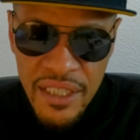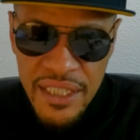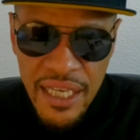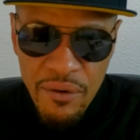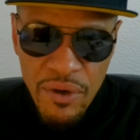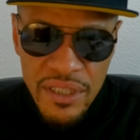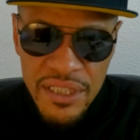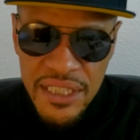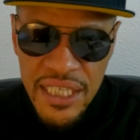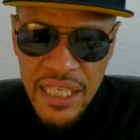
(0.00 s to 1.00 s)
that I want
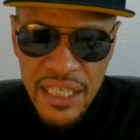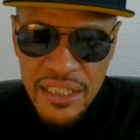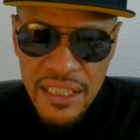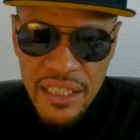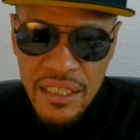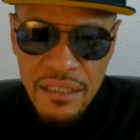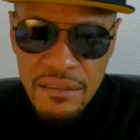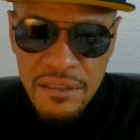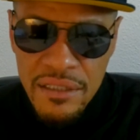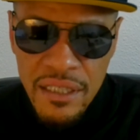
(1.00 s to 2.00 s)
to see is uh,
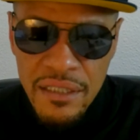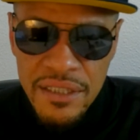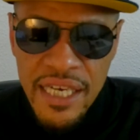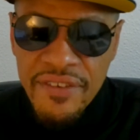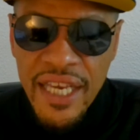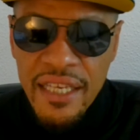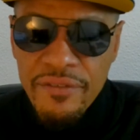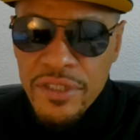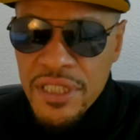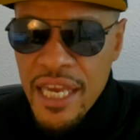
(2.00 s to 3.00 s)
uh Devin Haney
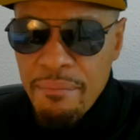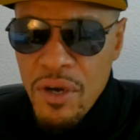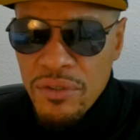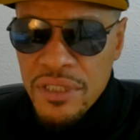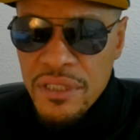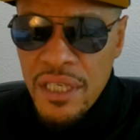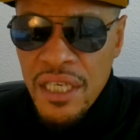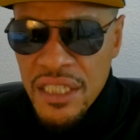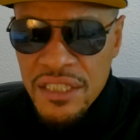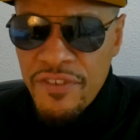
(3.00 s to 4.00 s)
versus Kambosos
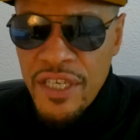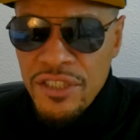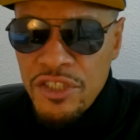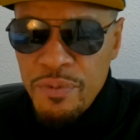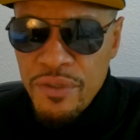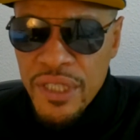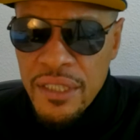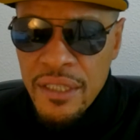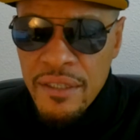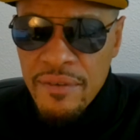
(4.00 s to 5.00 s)
because for undisputed,
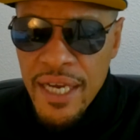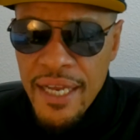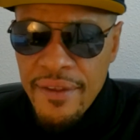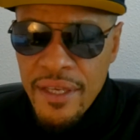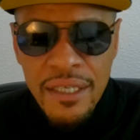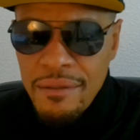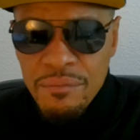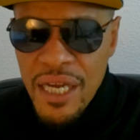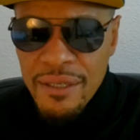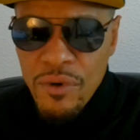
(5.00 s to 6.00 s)
right?
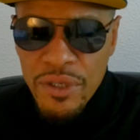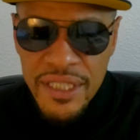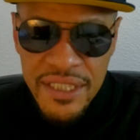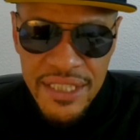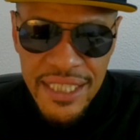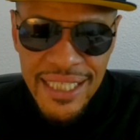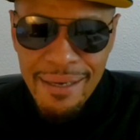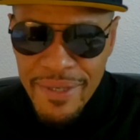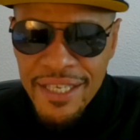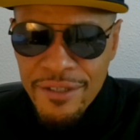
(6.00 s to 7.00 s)
Probably won't get to see it.
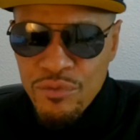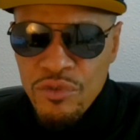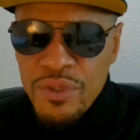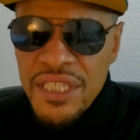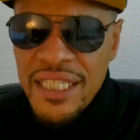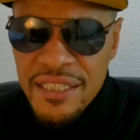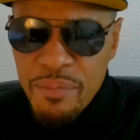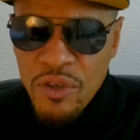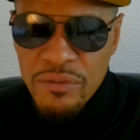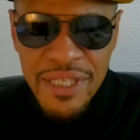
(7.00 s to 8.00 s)
I'm hearing rumors that it's
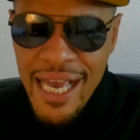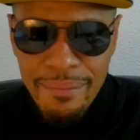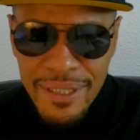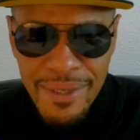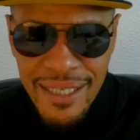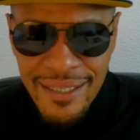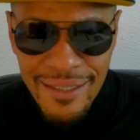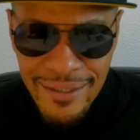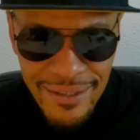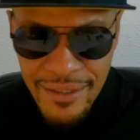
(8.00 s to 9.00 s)
supposed to be happening, but uh,
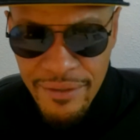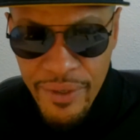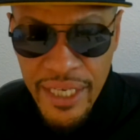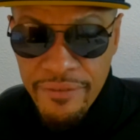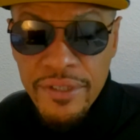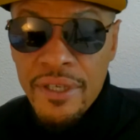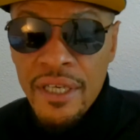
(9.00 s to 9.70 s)
whatever.